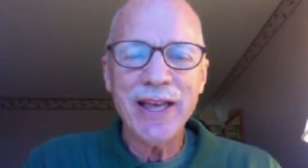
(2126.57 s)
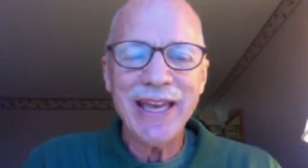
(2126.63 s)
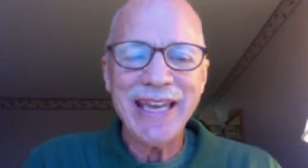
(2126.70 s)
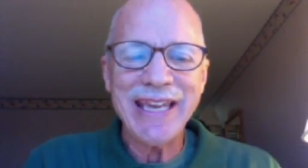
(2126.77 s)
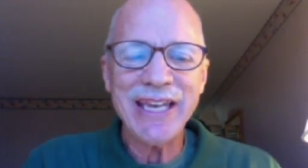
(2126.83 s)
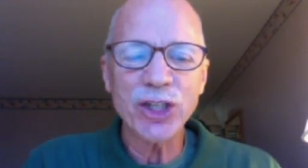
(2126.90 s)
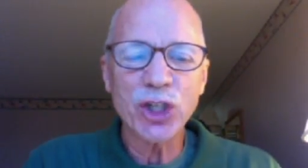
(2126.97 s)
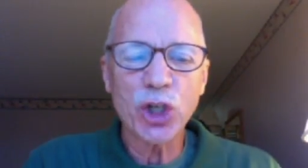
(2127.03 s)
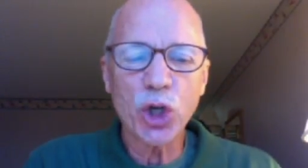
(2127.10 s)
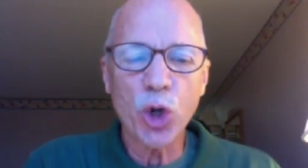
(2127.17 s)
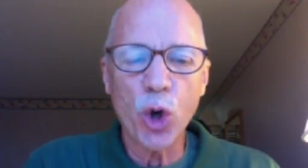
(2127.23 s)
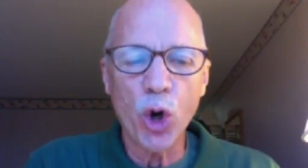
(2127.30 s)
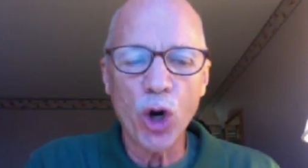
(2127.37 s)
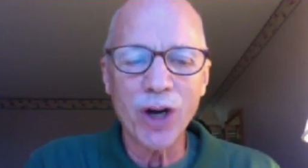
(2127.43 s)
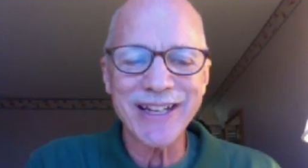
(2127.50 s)
in
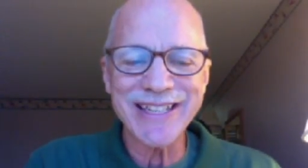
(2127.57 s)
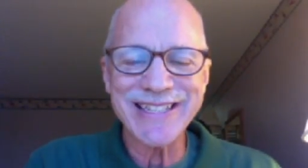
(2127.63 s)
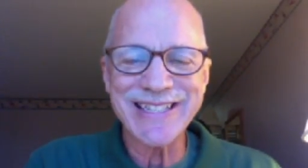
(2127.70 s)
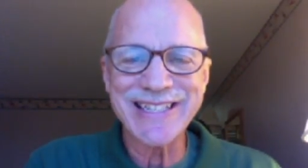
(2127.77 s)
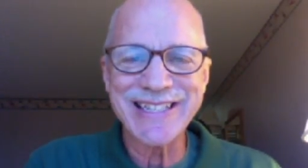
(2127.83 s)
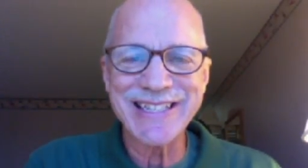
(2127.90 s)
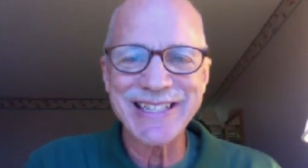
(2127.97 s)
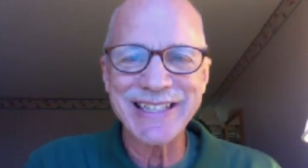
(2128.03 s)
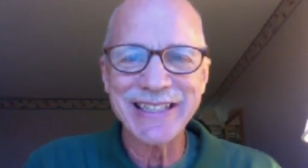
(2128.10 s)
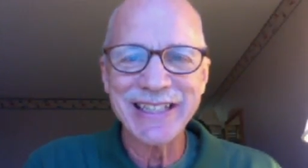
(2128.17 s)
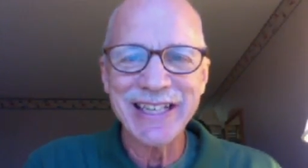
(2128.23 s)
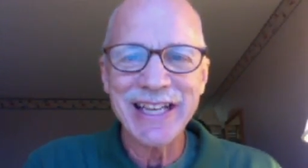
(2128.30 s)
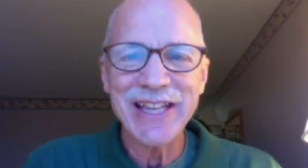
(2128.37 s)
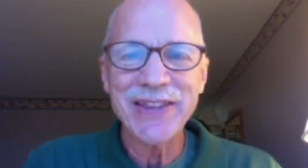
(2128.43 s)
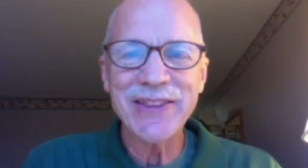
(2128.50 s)
chorus,
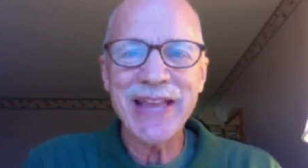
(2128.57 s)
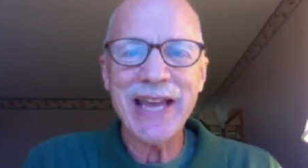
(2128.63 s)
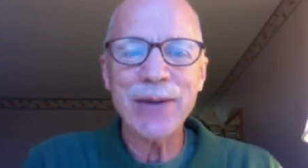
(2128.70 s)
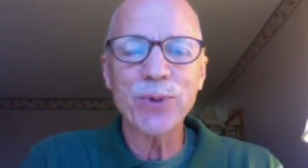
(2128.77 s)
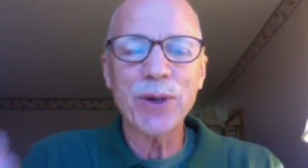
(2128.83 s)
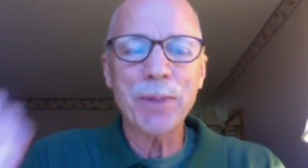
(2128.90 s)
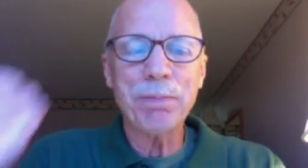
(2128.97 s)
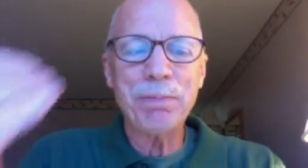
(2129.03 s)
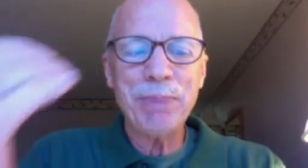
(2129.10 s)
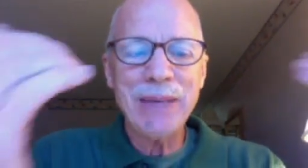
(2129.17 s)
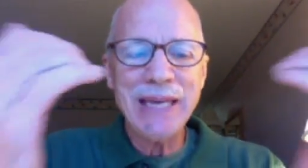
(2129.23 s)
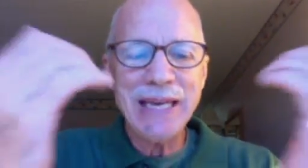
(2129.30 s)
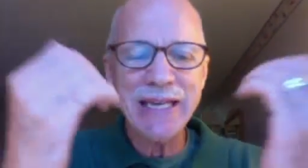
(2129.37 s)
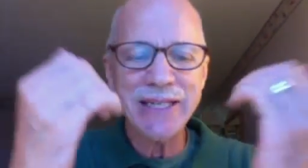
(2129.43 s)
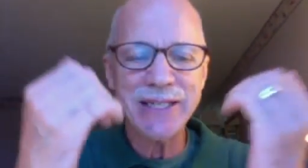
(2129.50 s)
they
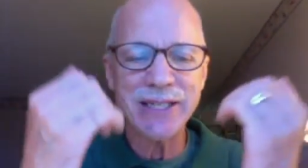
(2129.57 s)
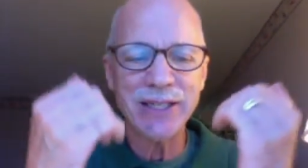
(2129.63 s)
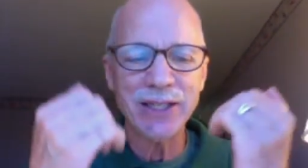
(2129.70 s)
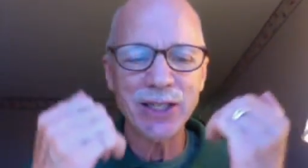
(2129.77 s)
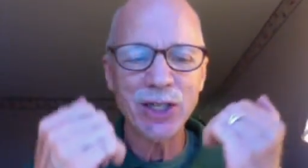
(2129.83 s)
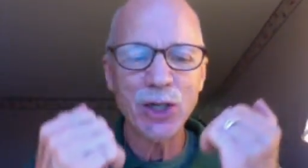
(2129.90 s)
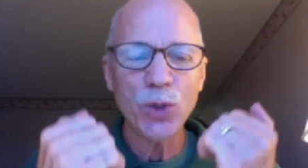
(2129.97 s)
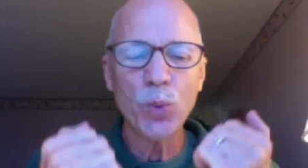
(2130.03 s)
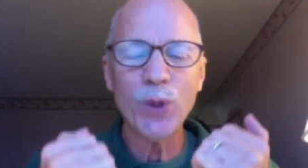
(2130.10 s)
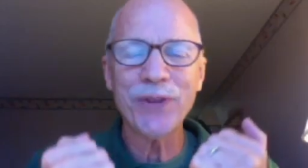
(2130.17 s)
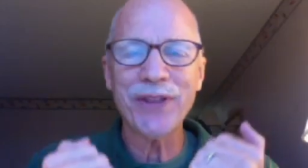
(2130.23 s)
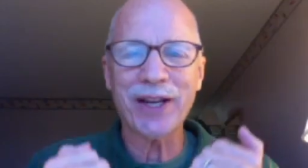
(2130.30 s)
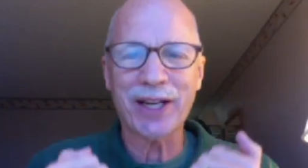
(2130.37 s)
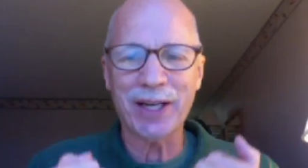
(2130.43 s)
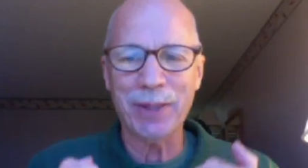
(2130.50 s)
repeat
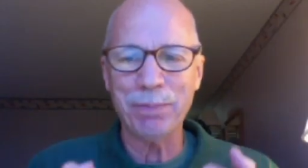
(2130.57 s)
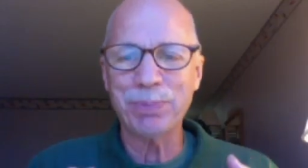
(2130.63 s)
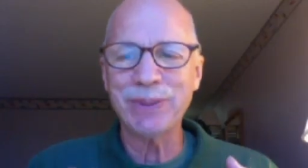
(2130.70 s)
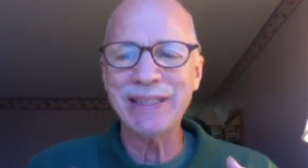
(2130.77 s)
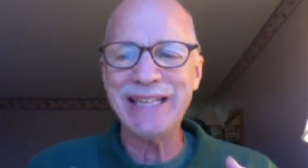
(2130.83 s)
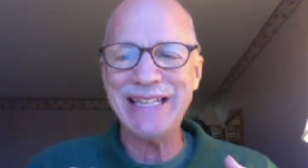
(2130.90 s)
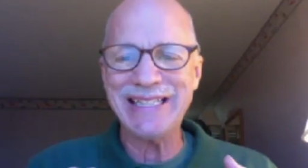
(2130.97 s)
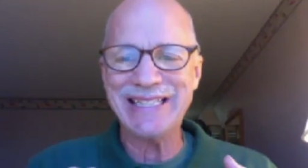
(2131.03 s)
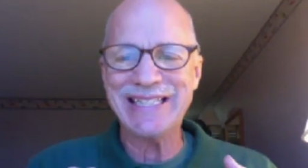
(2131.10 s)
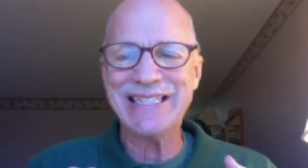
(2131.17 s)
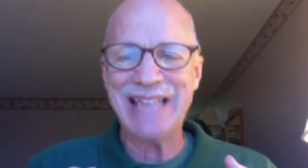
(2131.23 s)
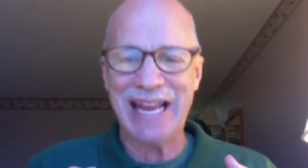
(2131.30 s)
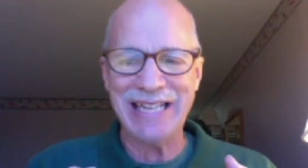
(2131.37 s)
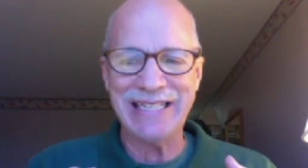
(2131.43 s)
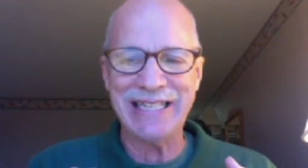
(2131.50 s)
with a complete
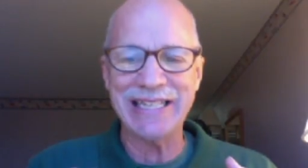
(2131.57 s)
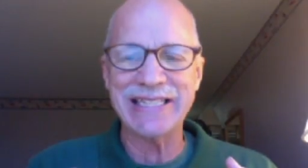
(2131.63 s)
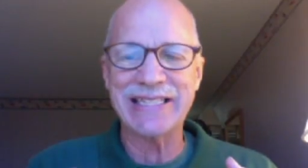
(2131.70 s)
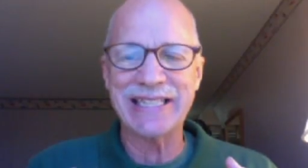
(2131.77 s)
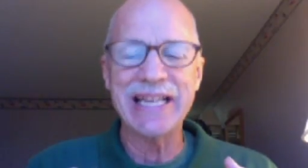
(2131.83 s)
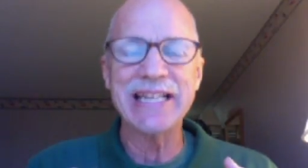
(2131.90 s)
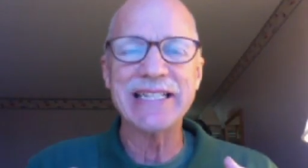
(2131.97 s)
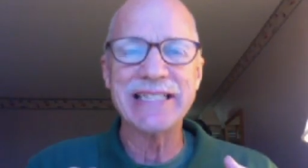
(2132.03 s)
sentence,